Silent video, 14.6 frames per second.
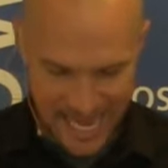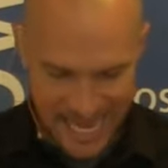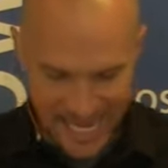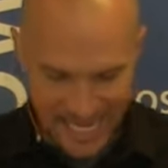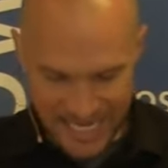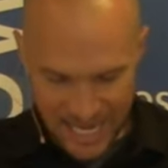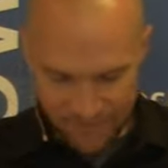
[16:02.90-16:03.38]

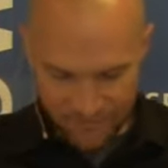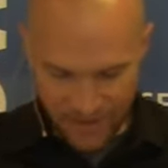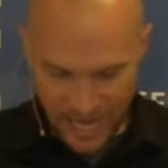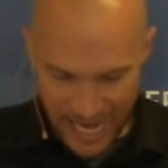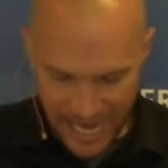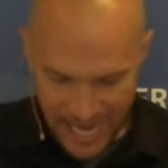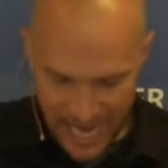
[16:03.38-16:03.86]
And if
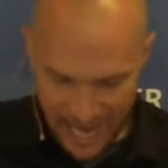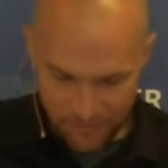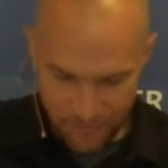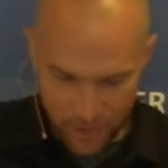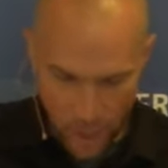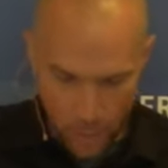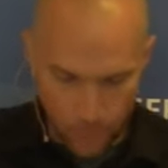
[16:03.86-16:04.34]
I
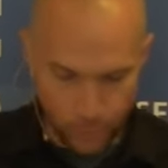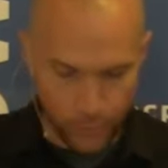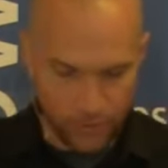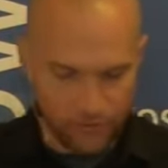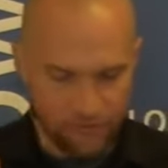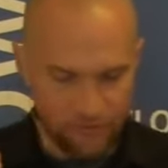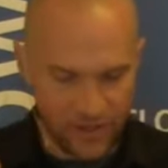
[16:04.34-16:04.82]
have
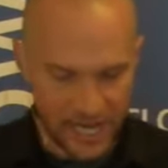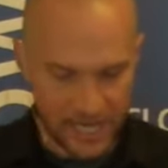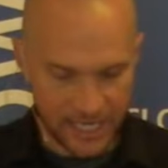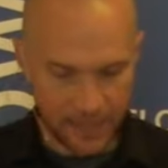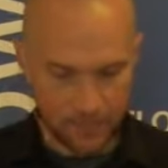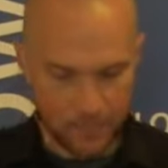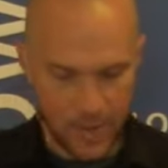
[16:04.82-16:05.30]

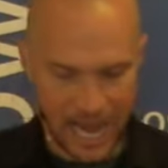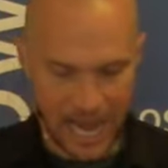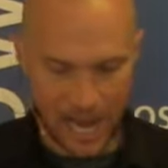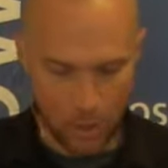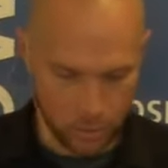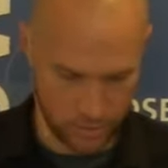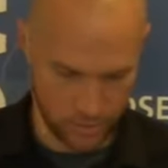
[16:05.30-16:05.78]
prophetic
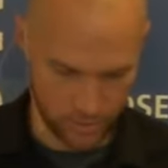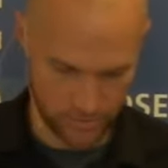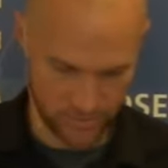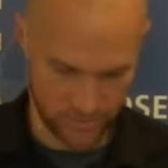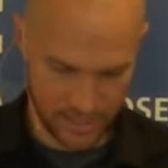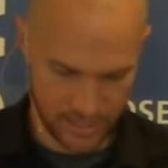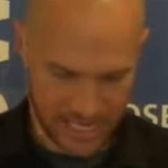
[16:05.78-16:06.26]

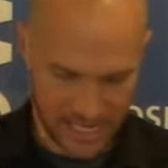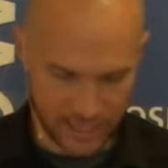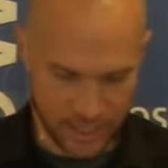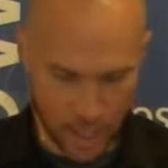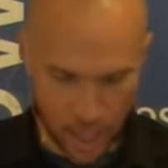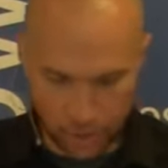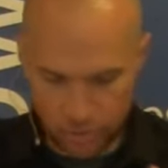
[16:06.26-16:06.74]
powers
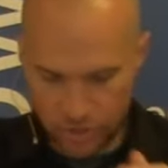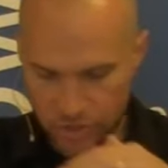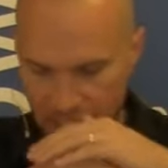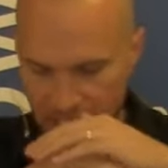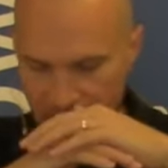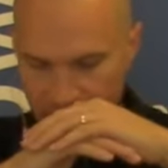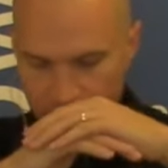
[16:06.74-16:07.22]
and
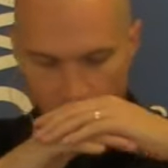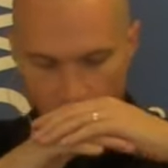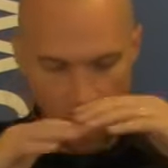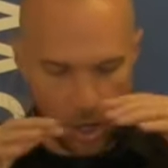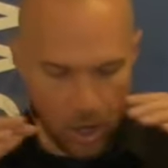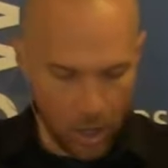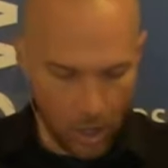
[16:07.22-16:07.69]
understand
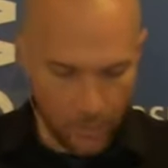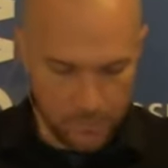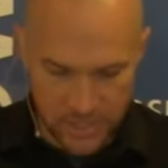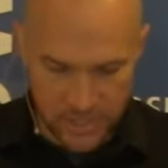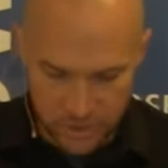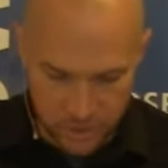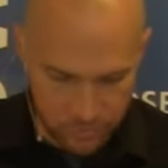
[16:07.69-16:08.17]
all
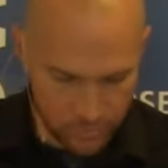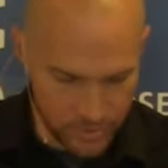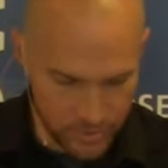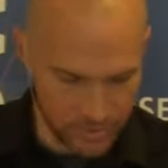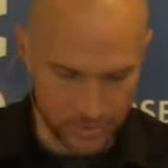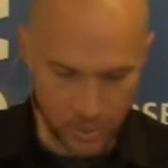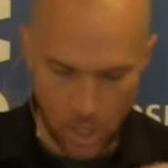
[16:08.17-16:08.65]

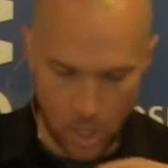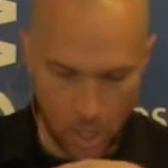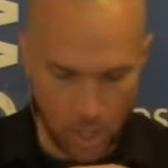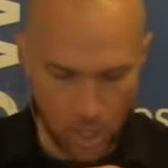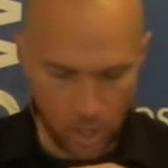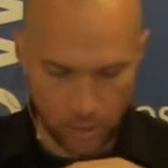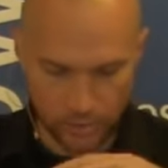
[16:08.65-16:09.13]
mysteries and
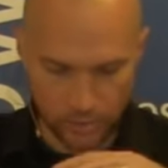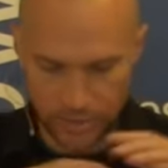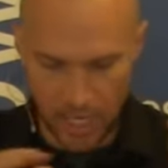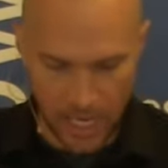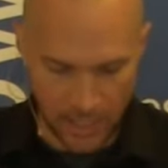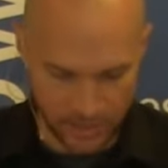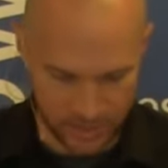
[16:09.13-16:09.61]
all
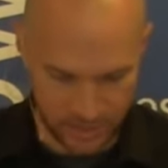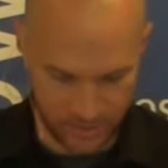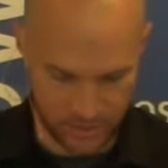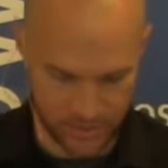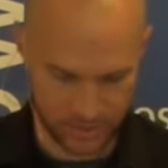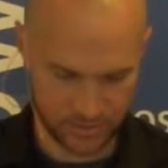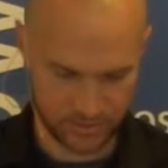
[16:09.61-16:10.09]

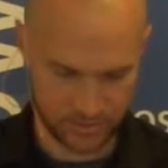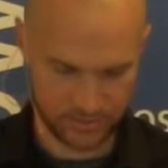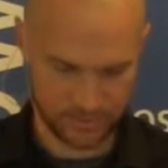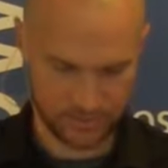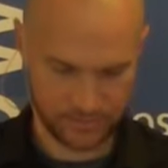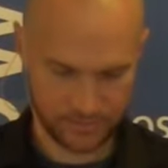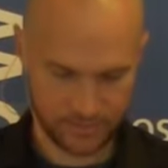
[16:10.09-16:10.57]
knowledge,
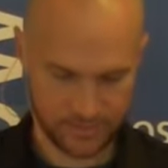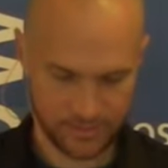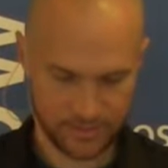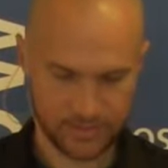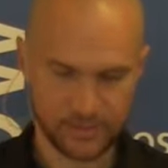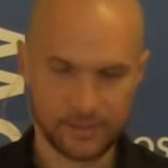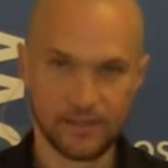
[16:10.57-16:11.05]

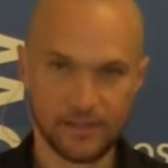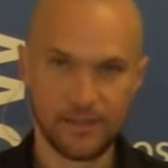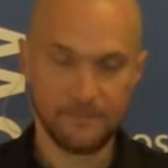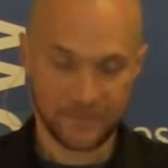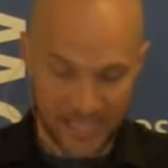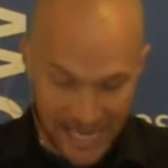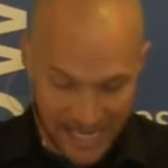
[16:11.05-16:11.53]

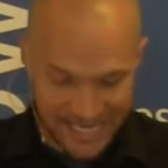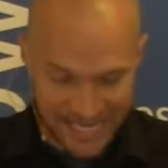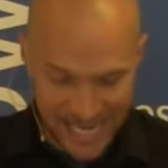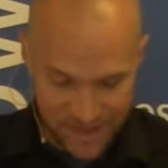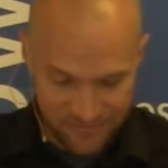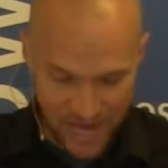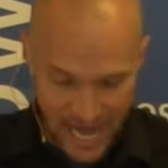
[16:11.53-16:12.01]
and
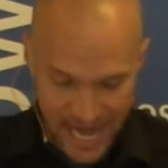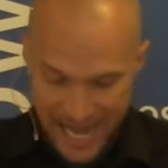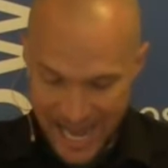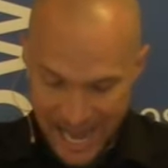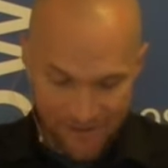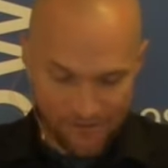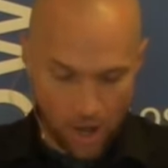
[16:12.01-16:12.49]
if I
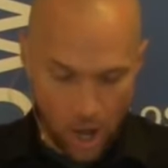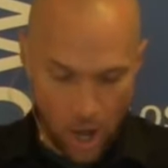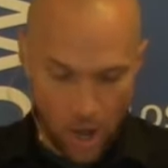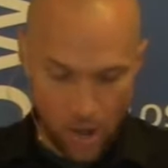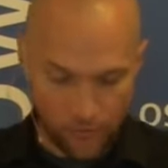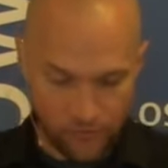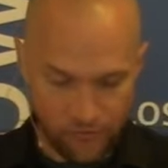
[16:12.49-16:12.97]
have
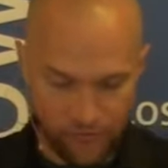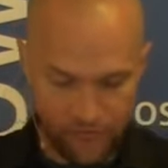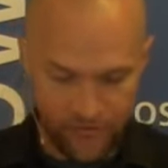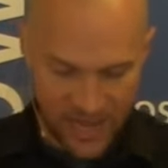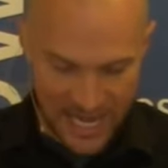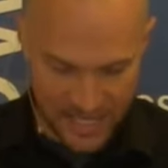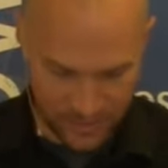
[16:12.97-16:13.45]
all
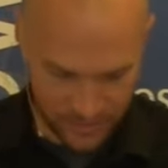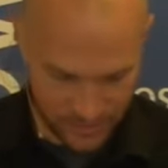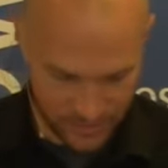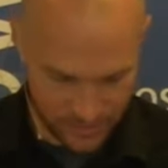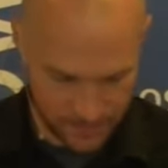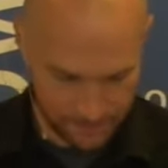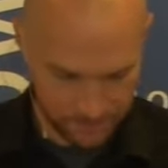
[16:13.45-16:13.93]

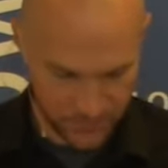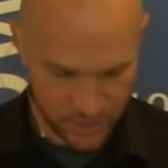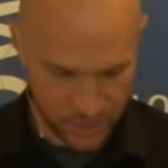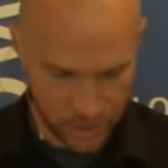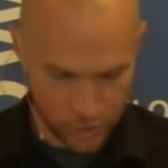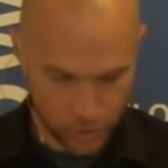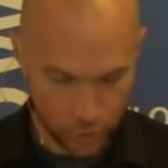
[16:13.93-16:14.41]
faith
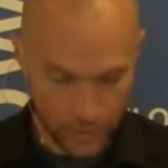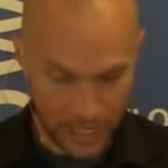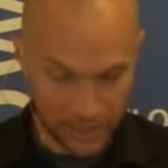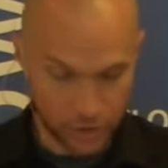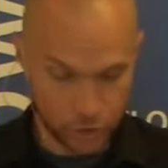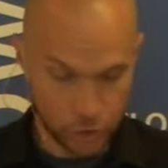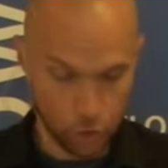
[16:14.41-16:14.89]
so
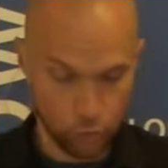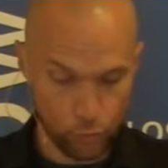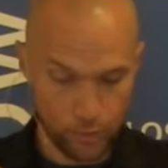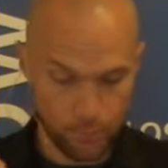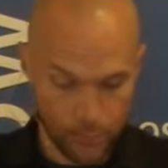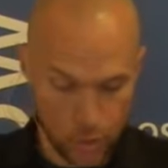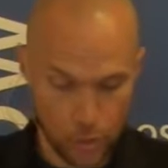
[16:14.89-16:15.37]
as to
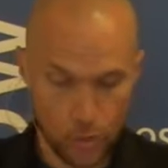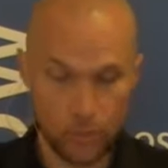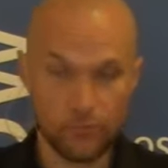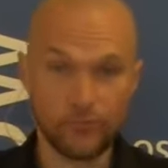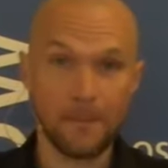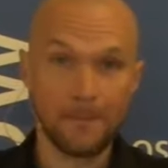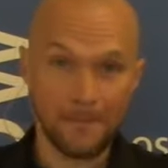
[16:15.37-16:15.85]

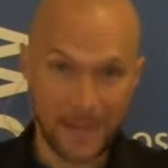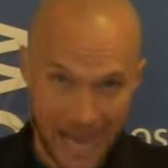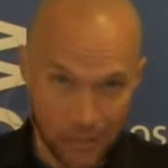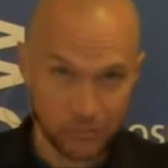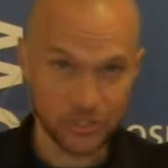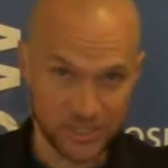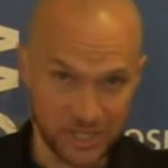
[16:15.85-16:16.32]
remove
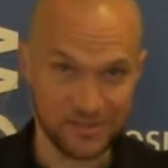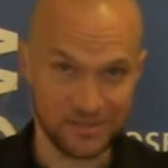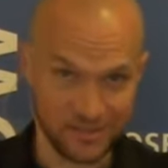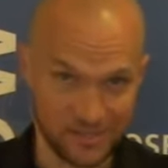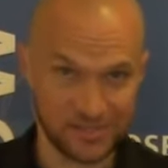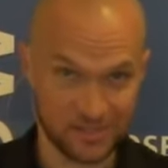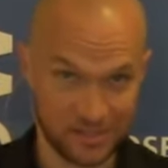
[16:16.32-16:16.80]

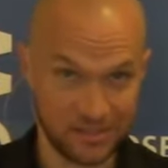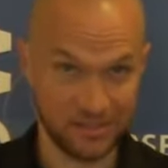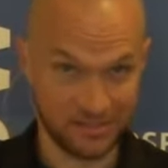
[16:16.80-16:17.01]
mountains,